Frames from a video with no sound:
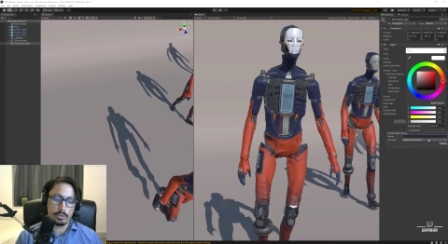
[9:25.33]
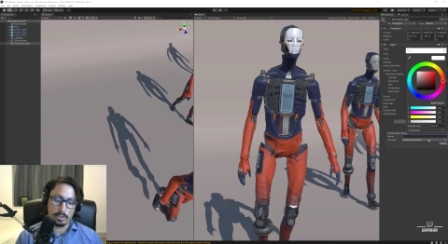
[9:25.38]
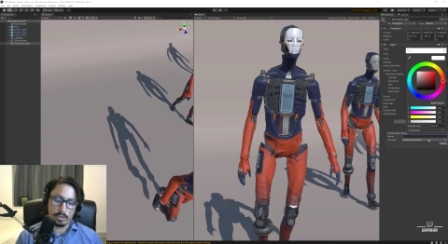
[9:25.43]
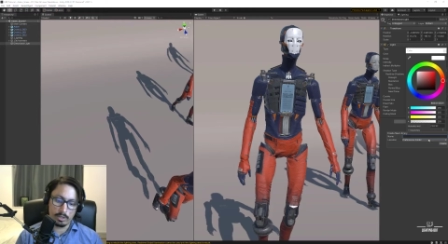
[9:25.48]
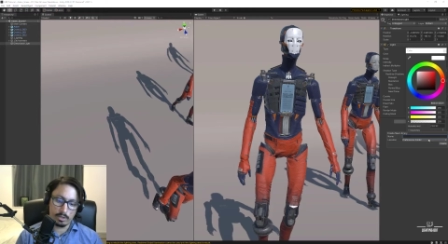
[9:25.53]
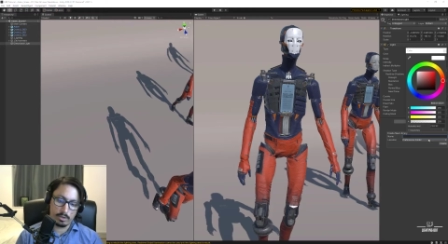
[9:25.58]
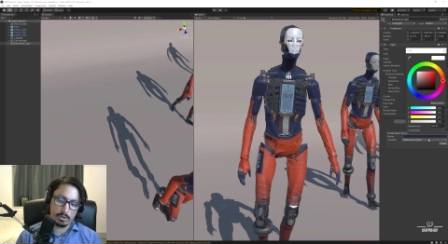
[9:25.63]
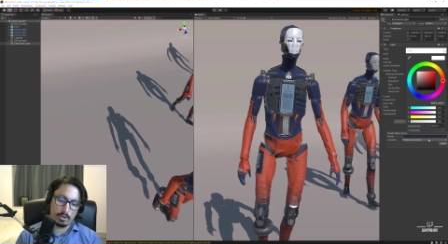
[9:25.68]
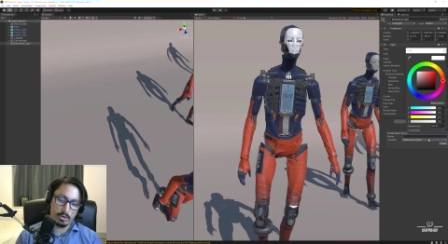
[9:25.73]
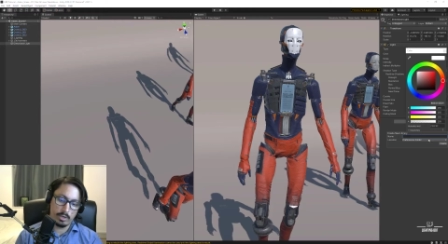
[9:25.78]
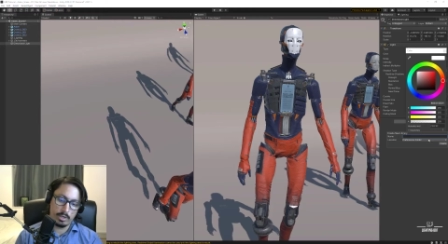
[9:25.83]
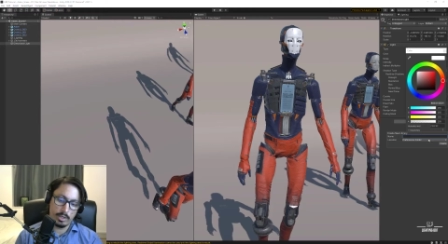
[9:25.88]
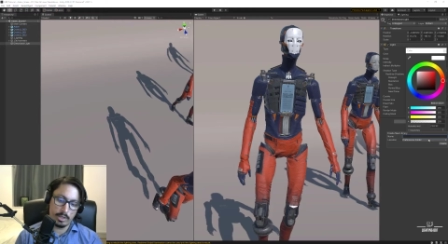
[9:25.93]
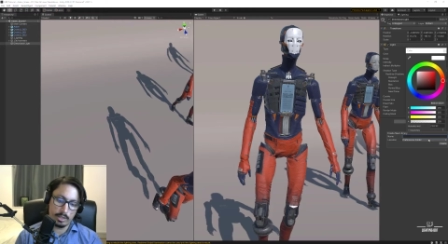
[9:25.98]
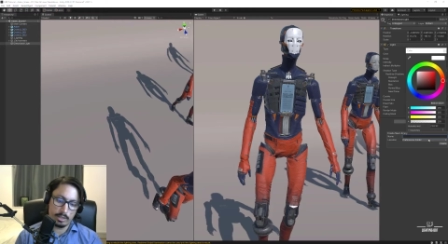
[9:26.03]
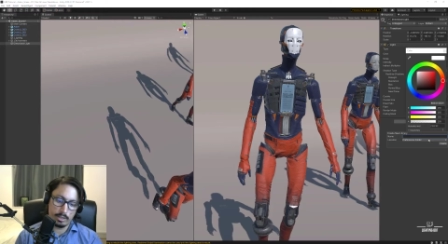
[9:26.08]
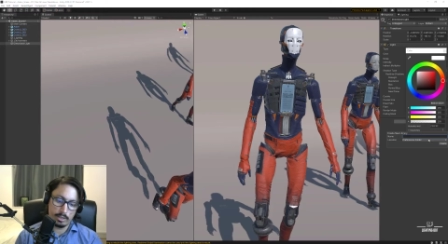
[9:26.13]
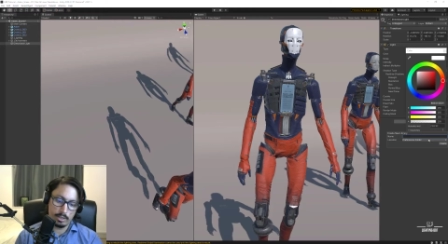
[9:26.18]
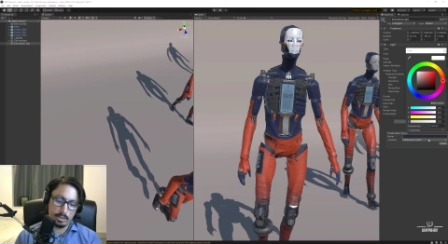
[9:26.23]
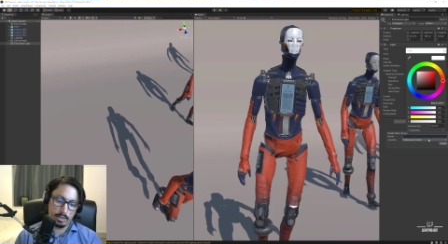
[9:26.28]
can call
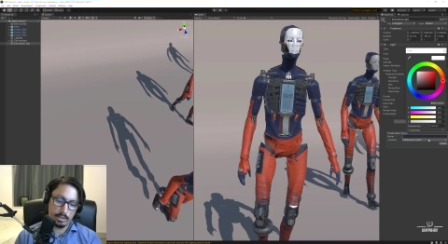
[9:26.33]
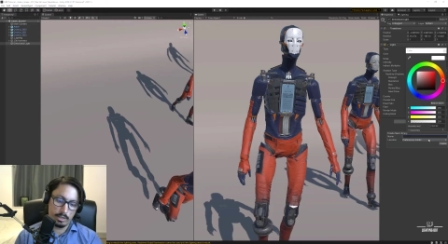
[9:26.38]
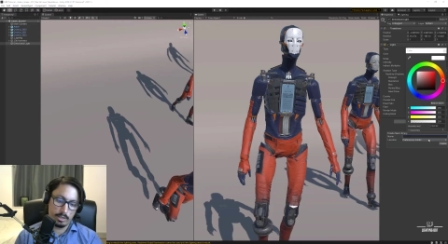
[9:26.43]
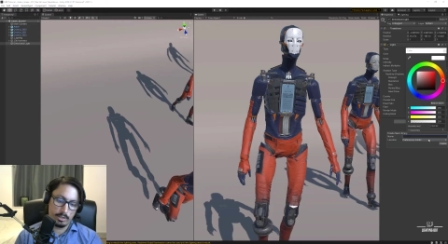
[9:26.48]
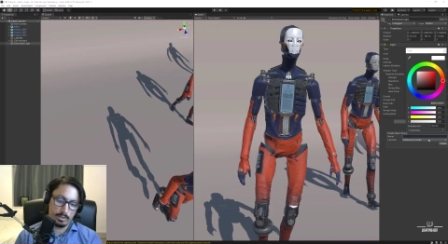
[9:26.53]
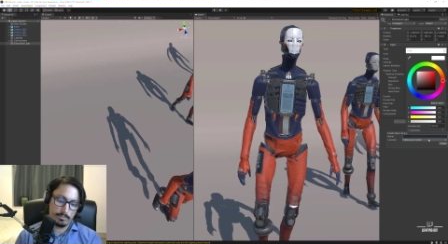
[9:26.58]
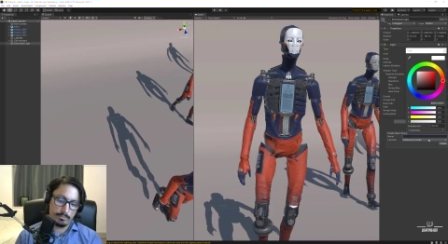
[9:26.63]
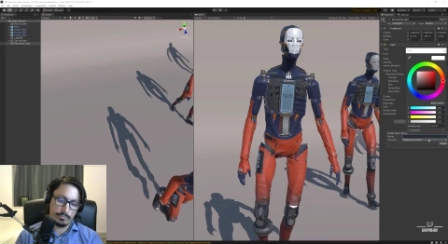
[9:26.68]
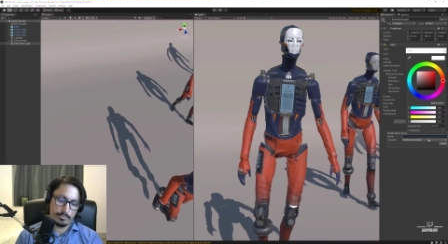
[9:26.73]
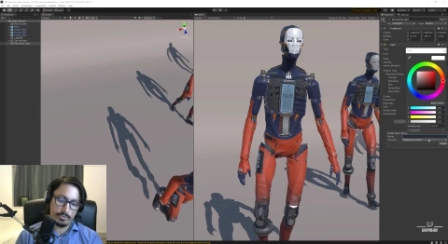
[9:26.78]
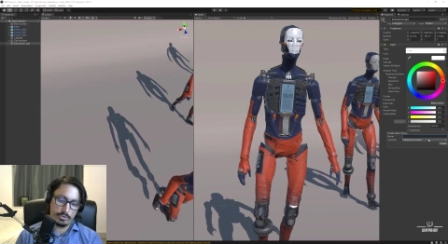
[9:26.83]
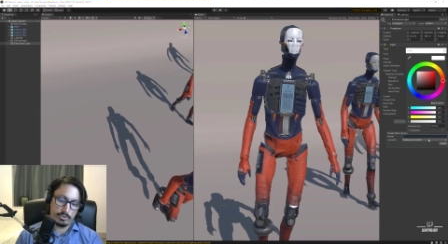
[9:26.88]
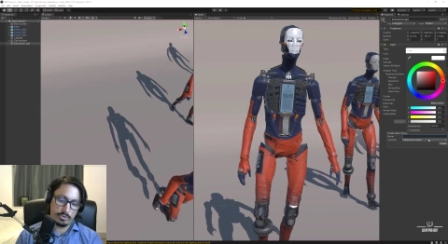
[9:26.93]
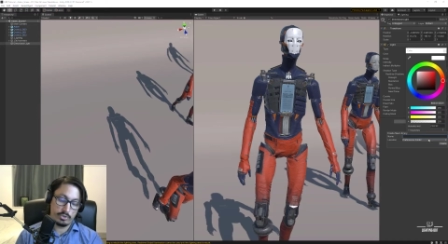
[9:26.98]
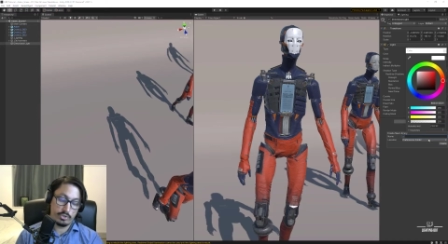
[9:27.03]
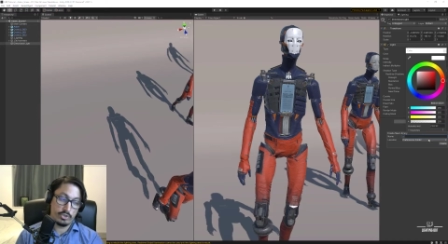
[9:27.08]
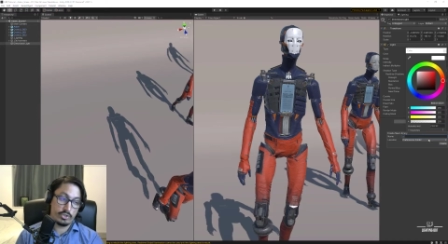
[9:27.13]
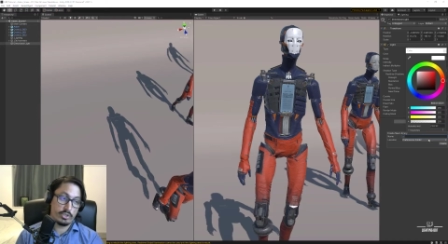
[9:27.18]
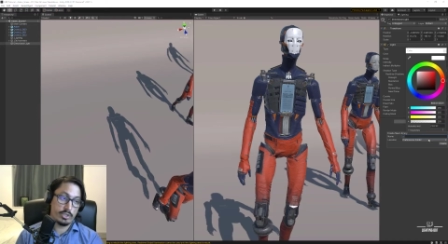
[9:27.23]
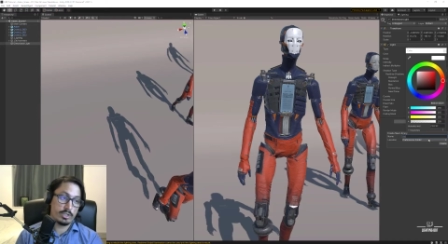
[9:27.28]
it
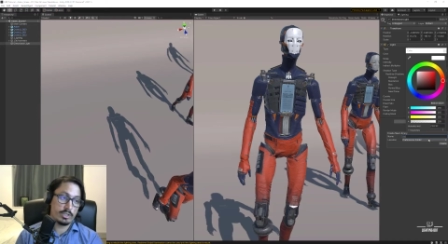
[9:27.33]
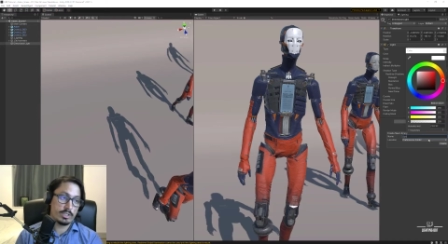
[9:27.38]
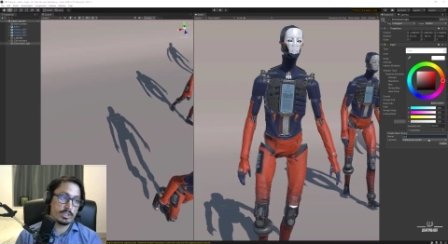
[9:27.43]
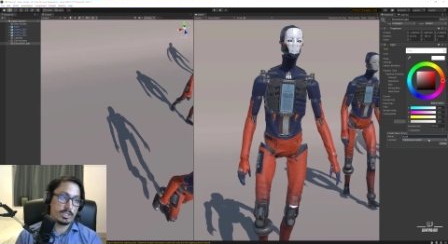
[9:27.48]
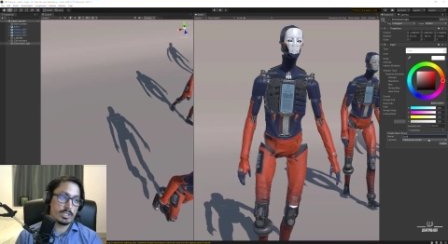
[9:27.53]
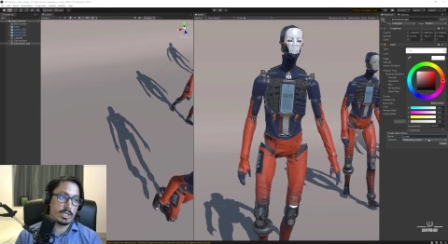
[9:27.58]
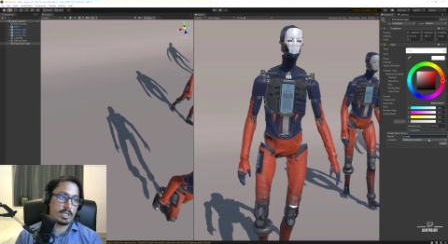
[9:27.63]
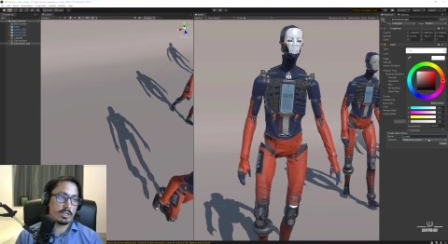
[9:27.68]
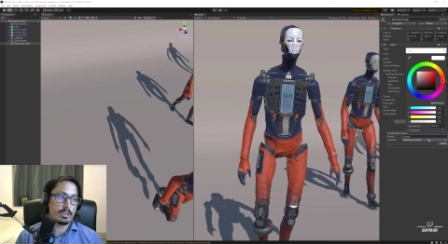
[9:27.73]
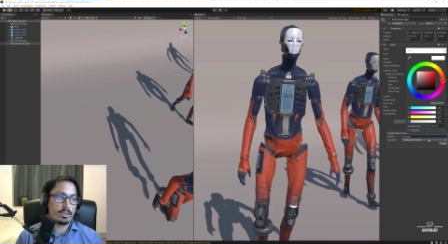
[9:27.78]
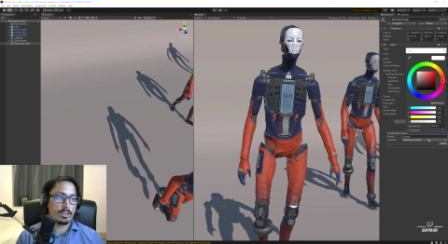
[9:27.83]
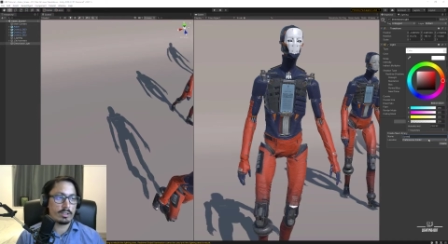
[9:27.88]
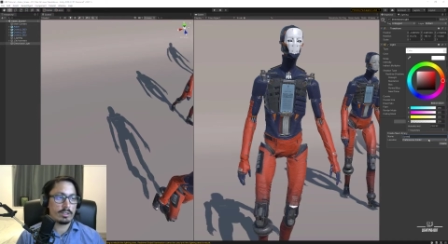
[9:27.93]
sunset,